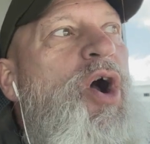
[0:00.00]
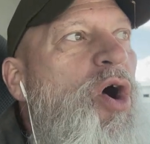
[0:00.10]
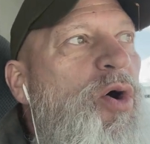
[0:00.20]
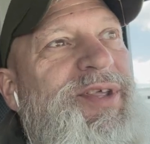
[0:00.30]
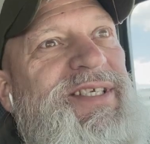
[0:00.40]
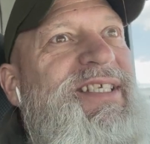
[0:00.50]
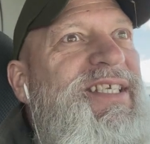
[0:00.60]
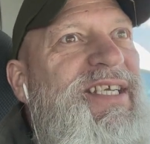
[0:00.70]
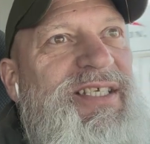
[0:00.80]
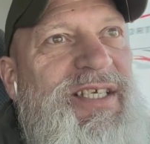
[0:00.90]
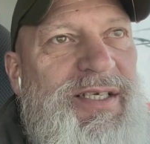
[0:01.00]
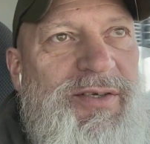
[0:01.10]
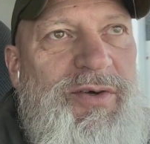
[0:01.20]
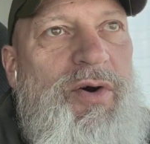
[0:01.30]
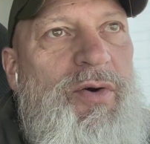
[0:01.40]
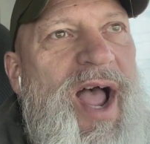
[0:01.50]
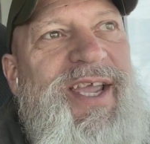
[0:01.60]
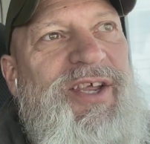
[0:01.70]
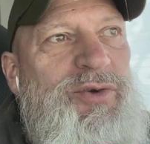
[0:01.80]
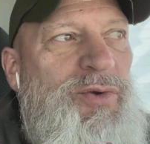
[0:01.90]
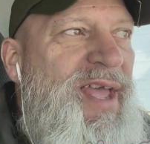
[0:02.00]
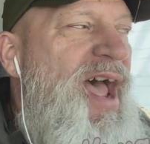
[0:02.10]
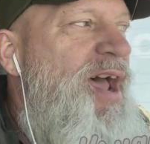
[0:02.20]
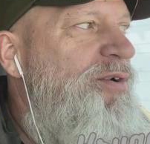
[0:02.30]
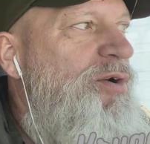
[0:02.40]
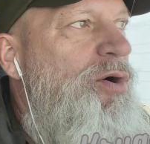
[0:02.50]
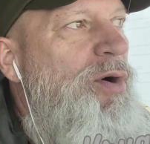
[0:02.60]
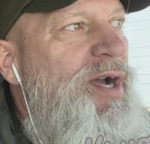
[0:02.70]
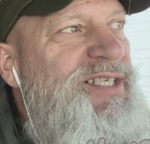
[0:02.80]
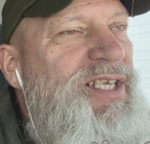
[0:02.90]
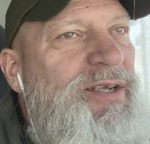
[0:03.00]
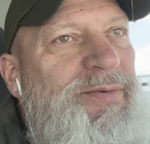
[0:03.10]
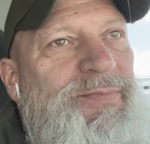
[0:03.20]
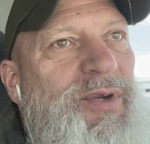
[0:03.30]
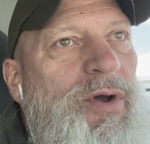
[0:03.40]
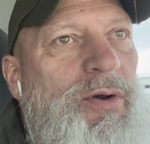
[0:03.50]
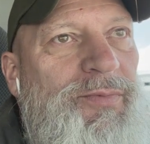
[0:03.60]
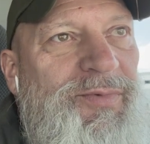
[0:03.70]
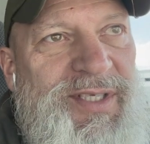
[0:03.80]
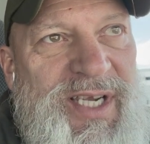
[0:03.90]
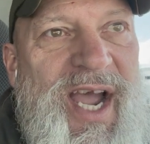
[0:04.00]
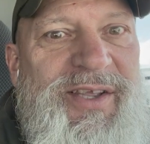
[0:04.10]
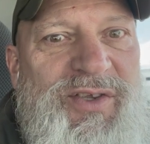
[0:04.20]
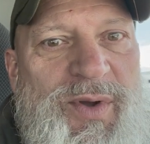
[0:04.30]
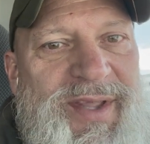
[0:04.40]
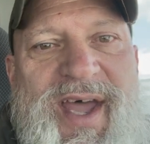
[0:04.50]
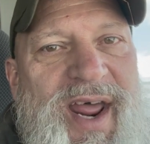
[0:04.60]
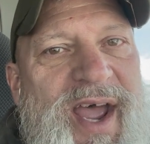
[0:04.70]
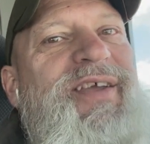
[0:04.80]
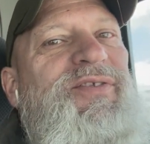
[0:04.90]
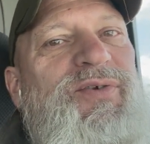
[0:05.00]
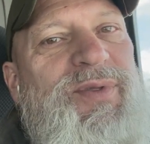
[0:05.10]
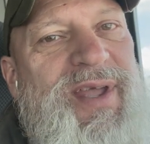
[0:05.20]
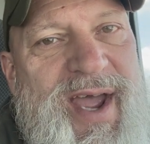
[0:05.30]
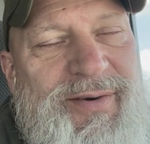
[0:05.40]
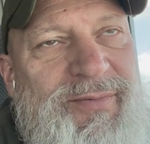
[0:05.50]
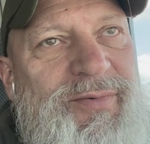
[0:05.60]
oh this is easy oh I can do that oh I see you know this guy doing that I can do that